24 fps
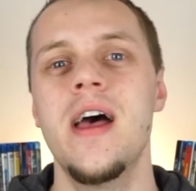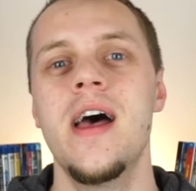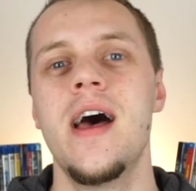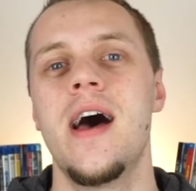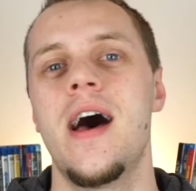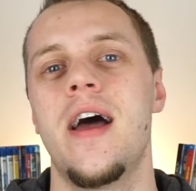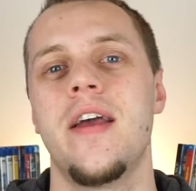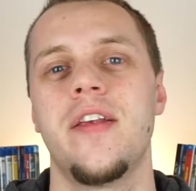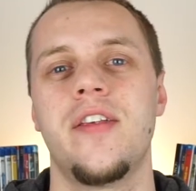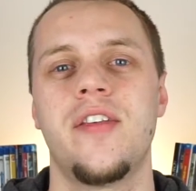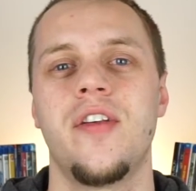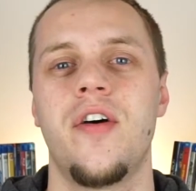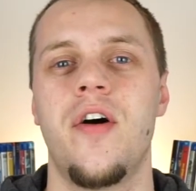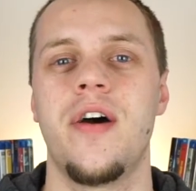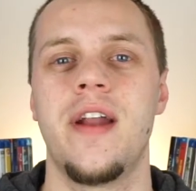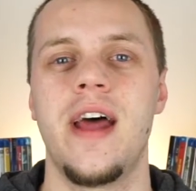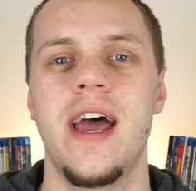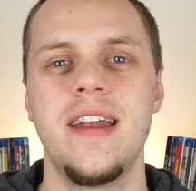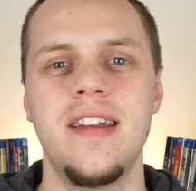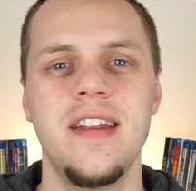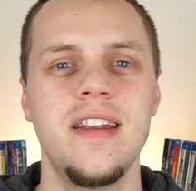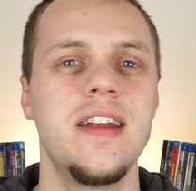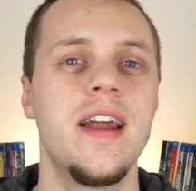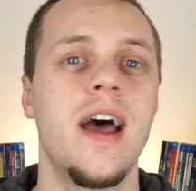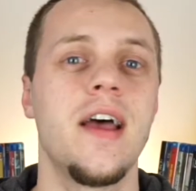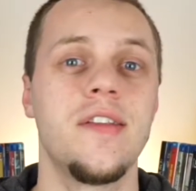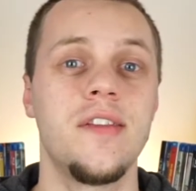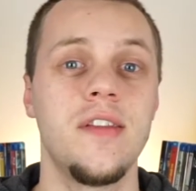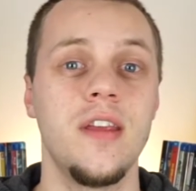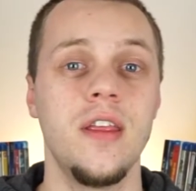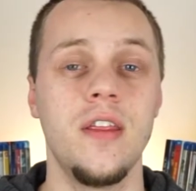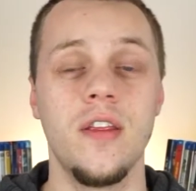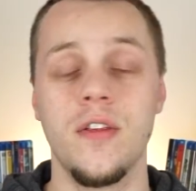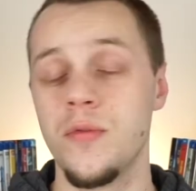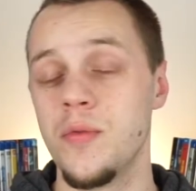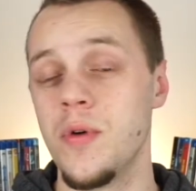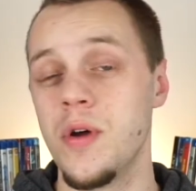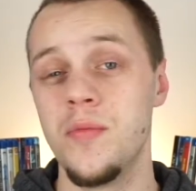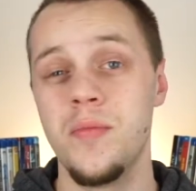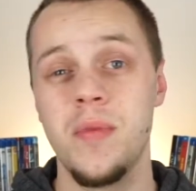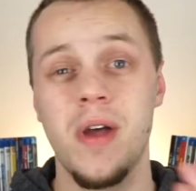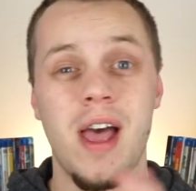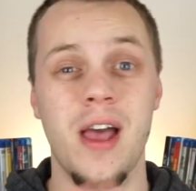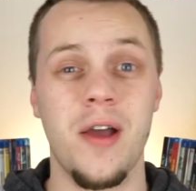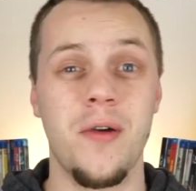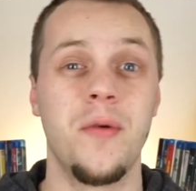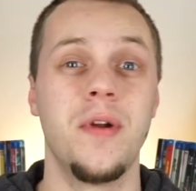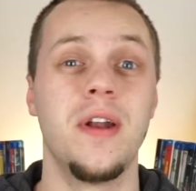I saw it. I did not see this one
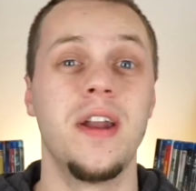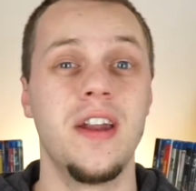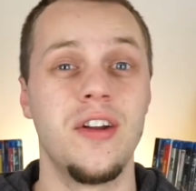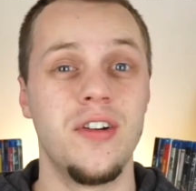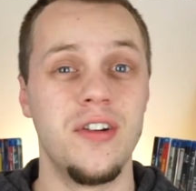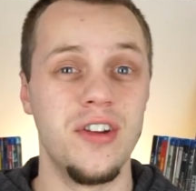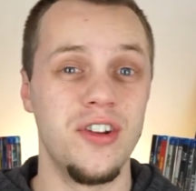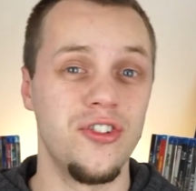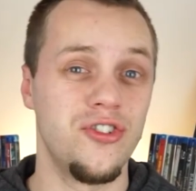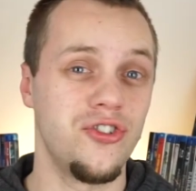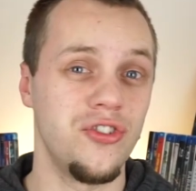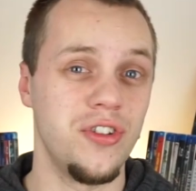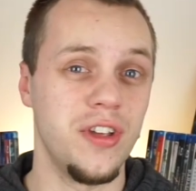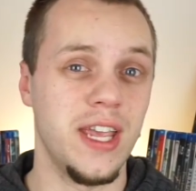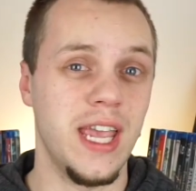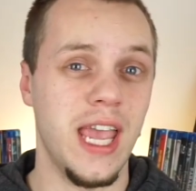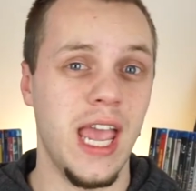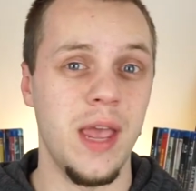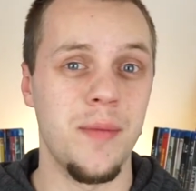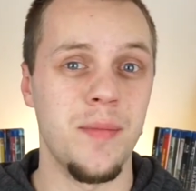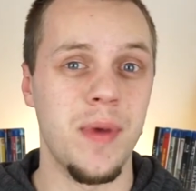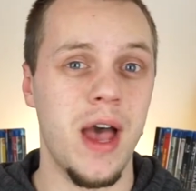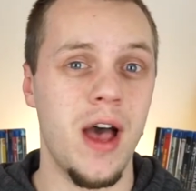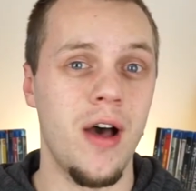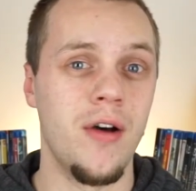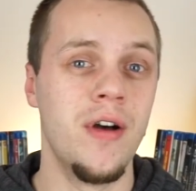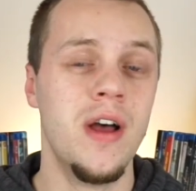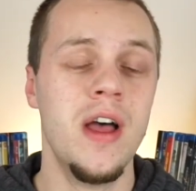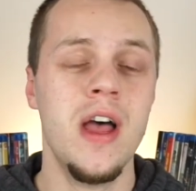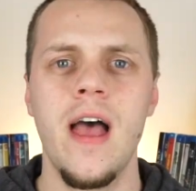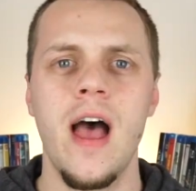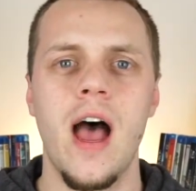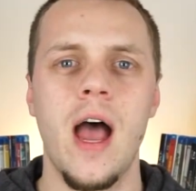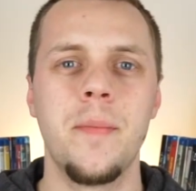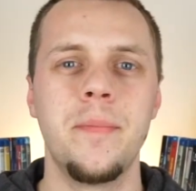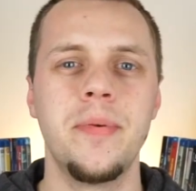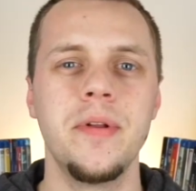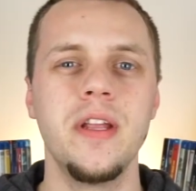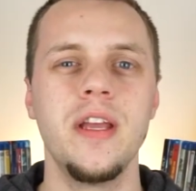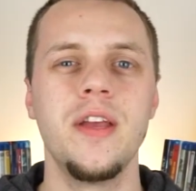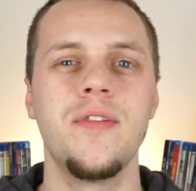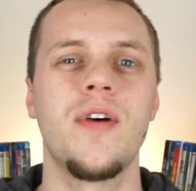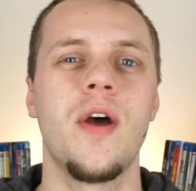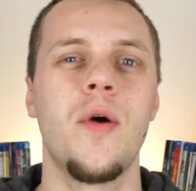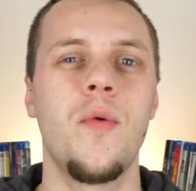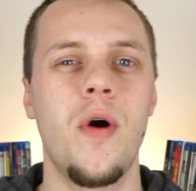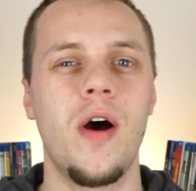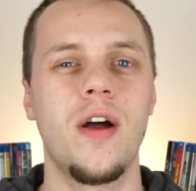back when it initially came out. I
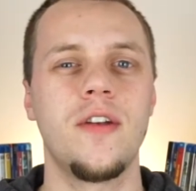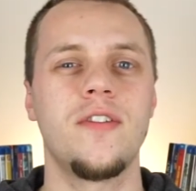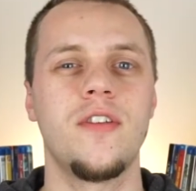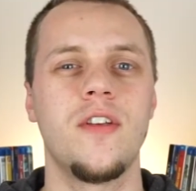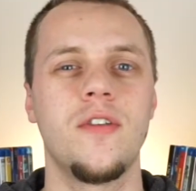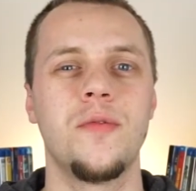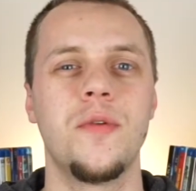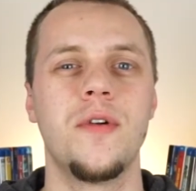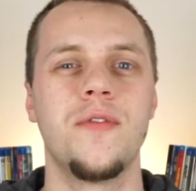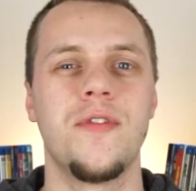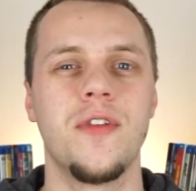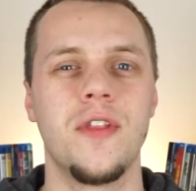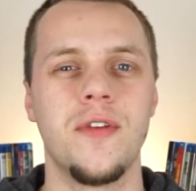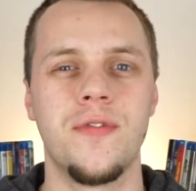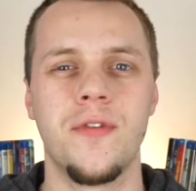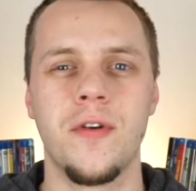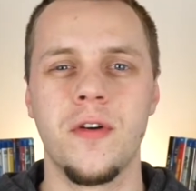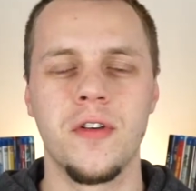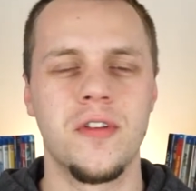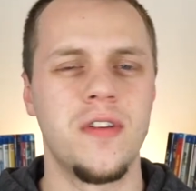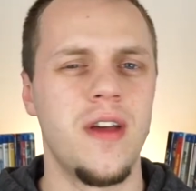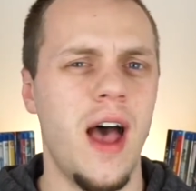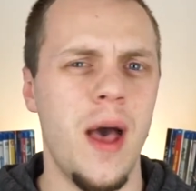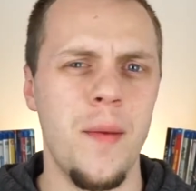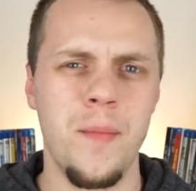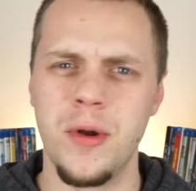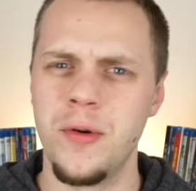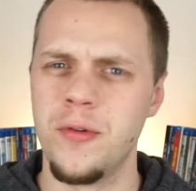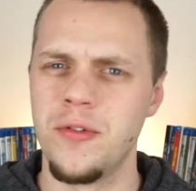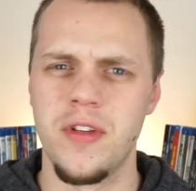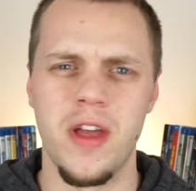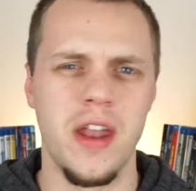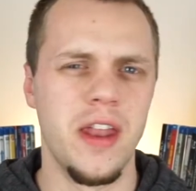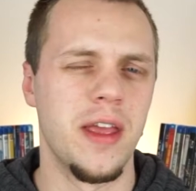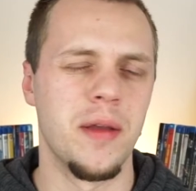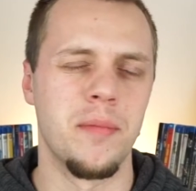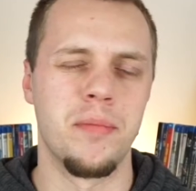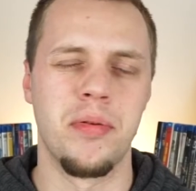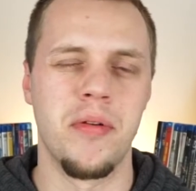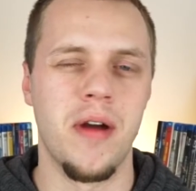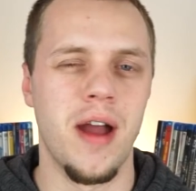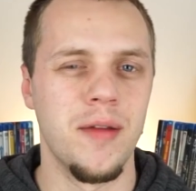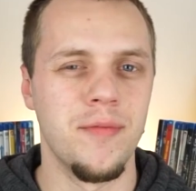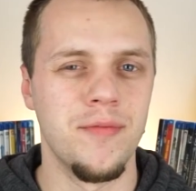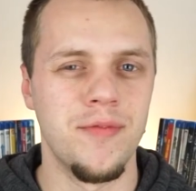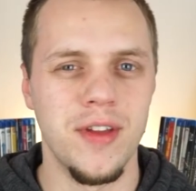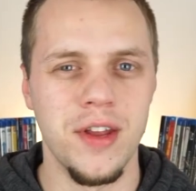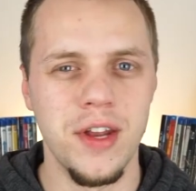believe I watched this one for the first time when it was on like
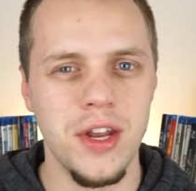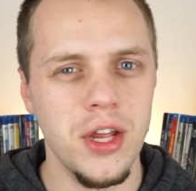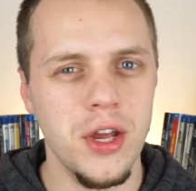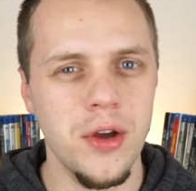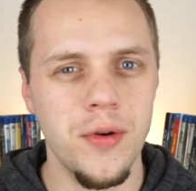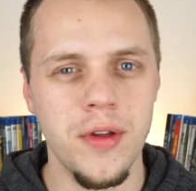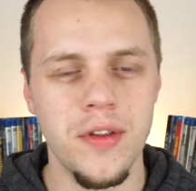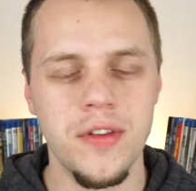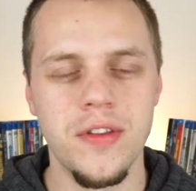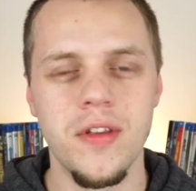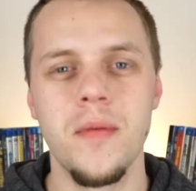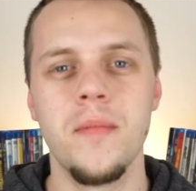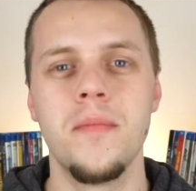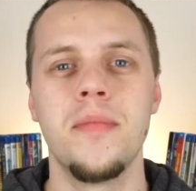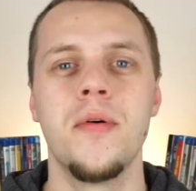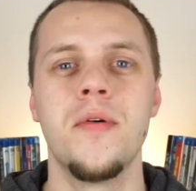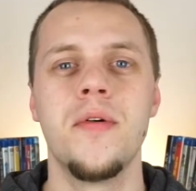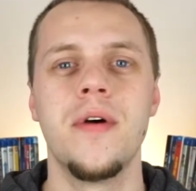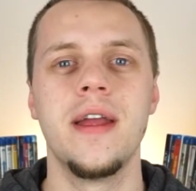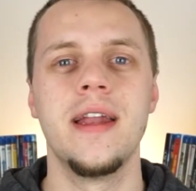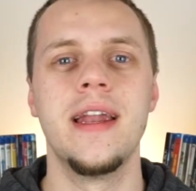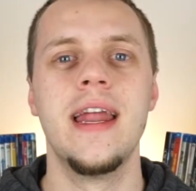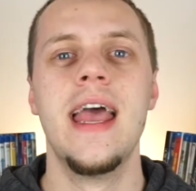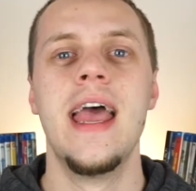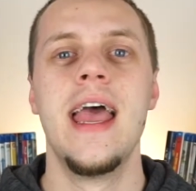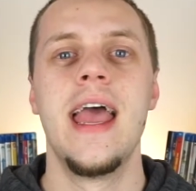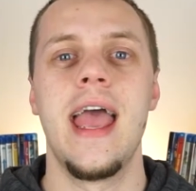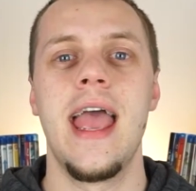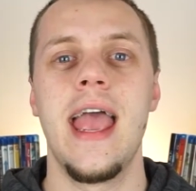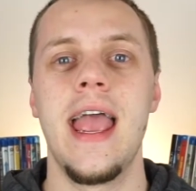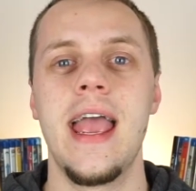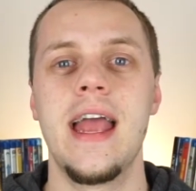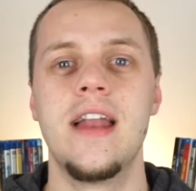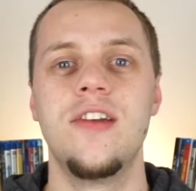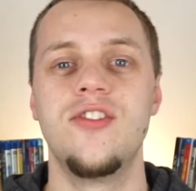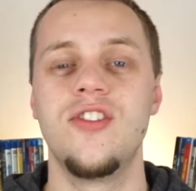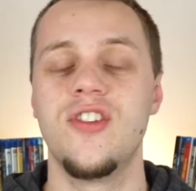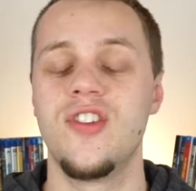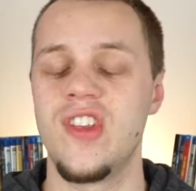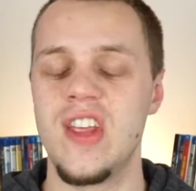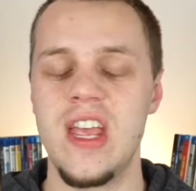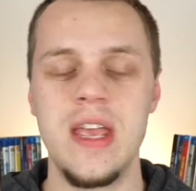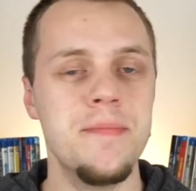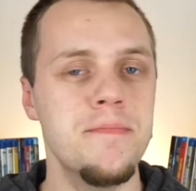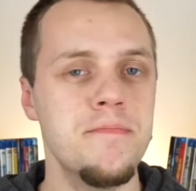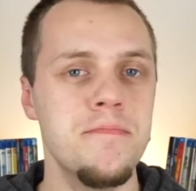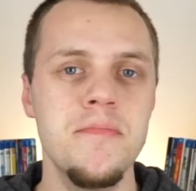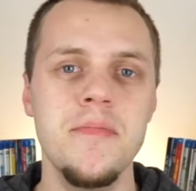Prime Video at some point and
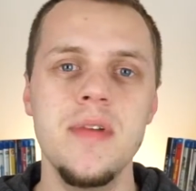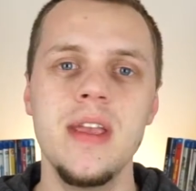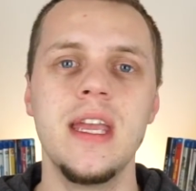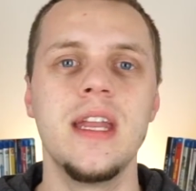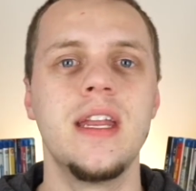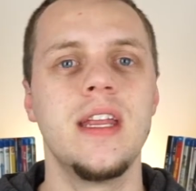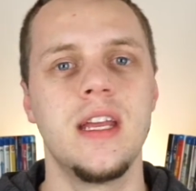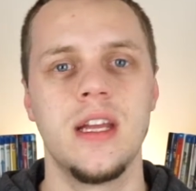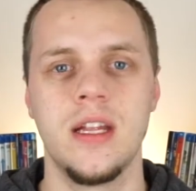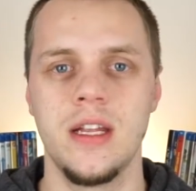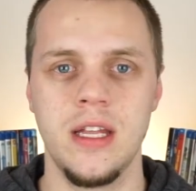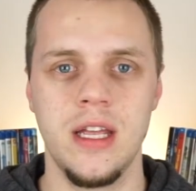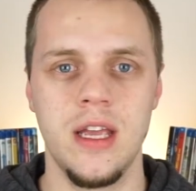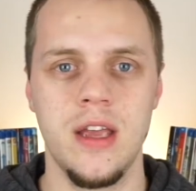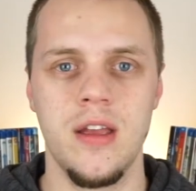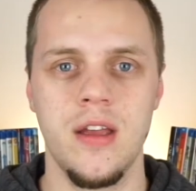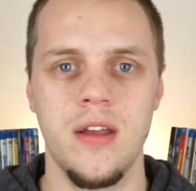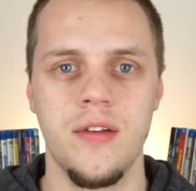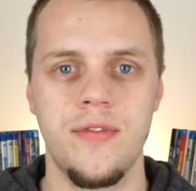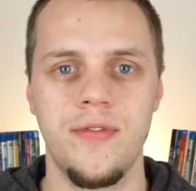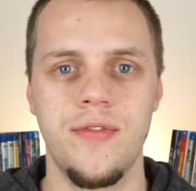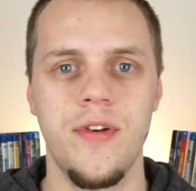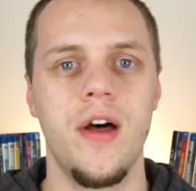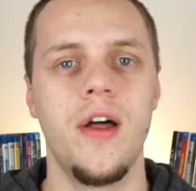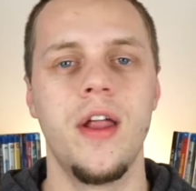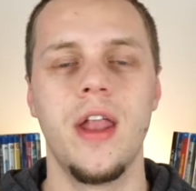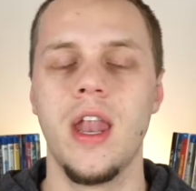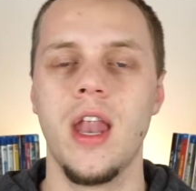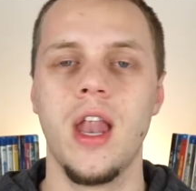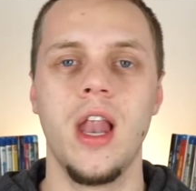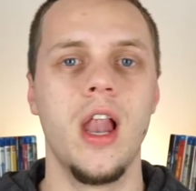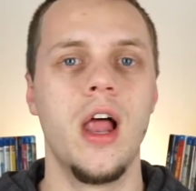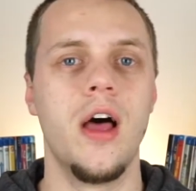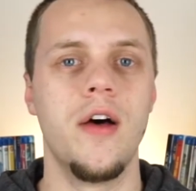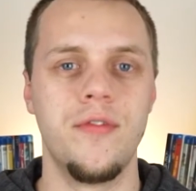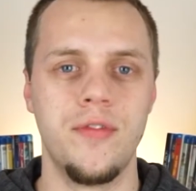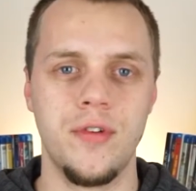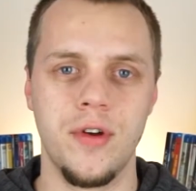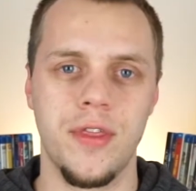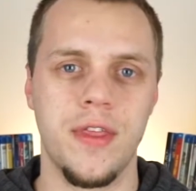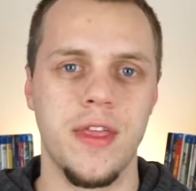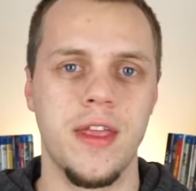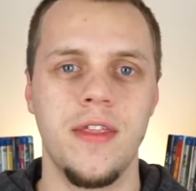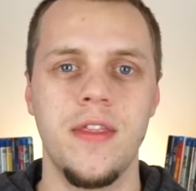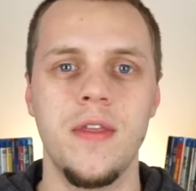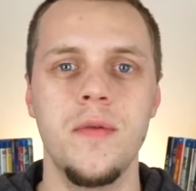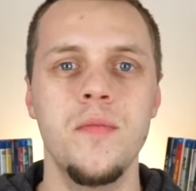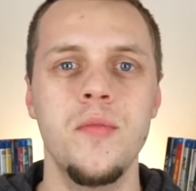just immediately fell in love with
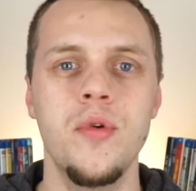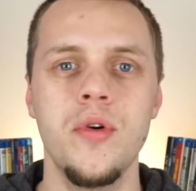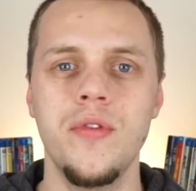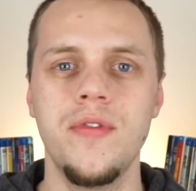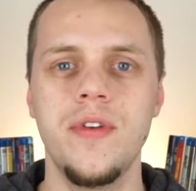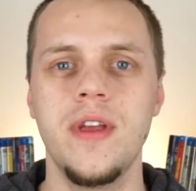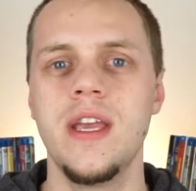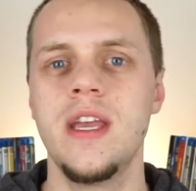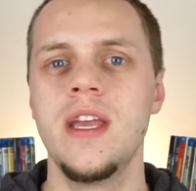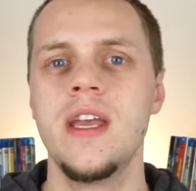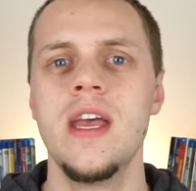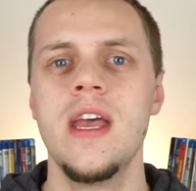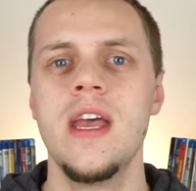it. The movie